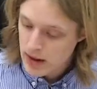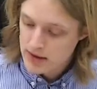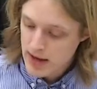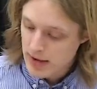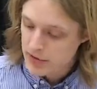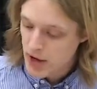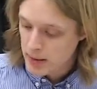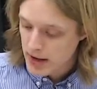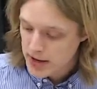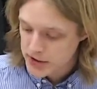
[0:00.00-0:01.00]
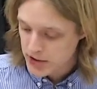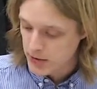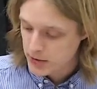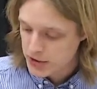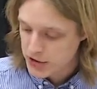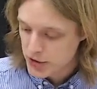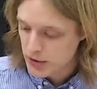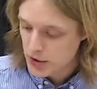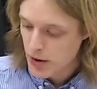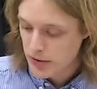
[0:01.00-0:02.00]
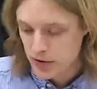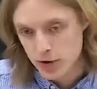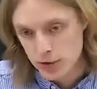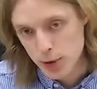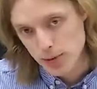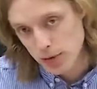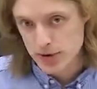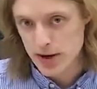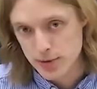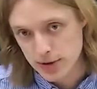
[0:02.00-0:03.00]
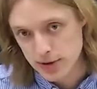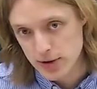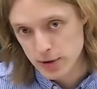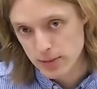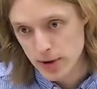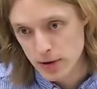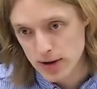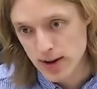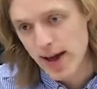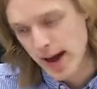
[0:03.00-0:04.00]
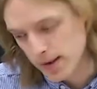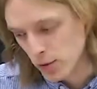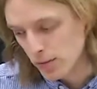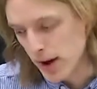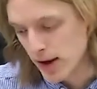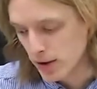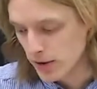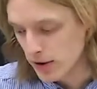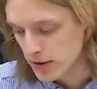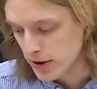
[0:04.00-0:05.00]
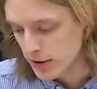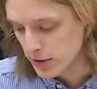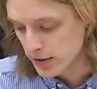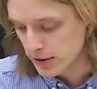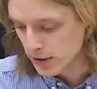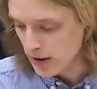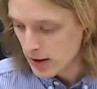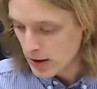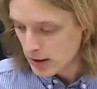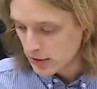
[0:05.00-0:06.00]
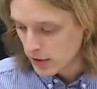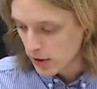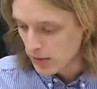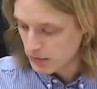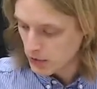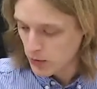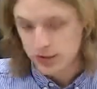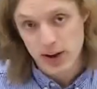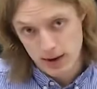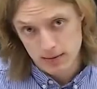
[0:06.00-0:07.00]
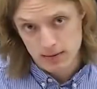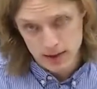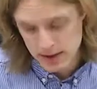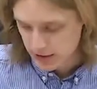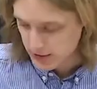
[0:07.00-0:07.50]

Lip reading: To have domination in a region, you have to control more countries than your opponent and more battleground countries. So we'll say in this